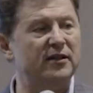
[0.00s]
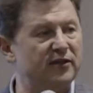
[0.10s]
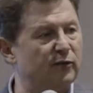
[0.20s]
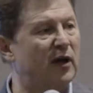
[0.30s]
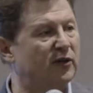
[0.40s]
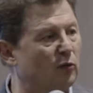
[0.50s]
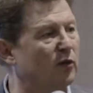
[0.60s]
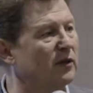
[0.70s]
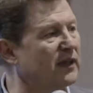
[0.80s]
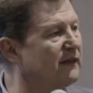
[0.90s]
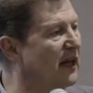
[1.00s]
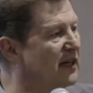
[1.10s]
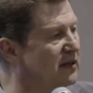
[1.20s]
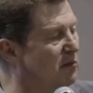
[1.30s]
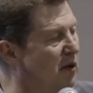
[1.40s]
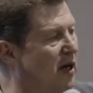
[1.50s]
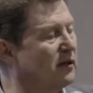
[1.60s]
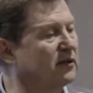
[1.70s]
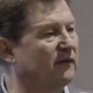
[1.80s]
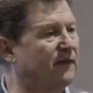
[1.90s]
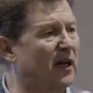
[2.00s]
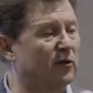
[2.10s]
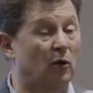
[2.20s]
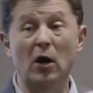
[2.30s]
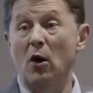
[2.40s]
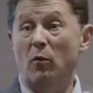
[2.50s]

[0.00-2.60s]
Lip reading: us throughout the world that is a model to follow.